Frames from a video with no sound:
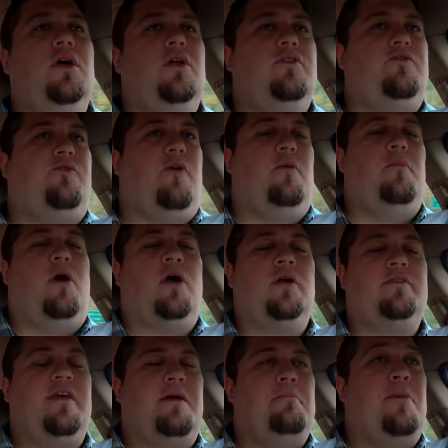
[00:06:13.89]
It's from
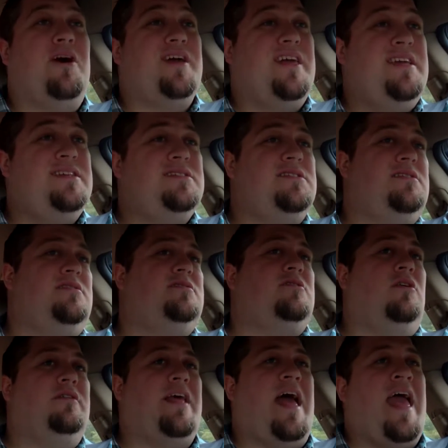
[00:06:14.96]
Arctic Monkeys. It's
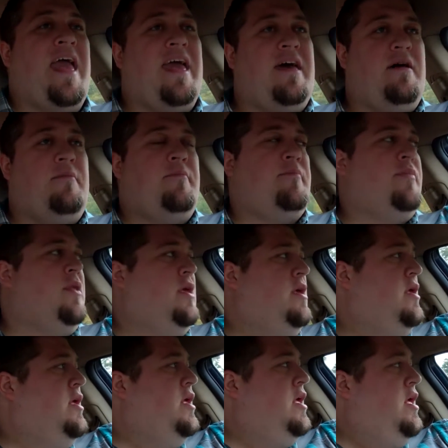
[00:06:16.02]
called
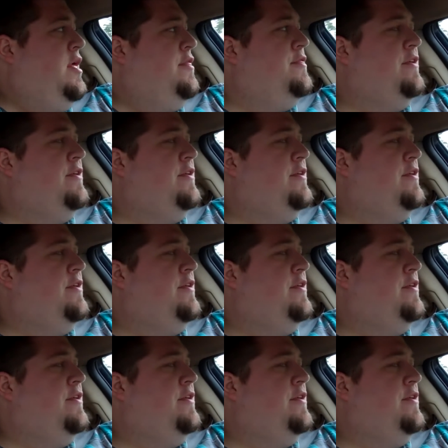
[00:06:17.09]
AM.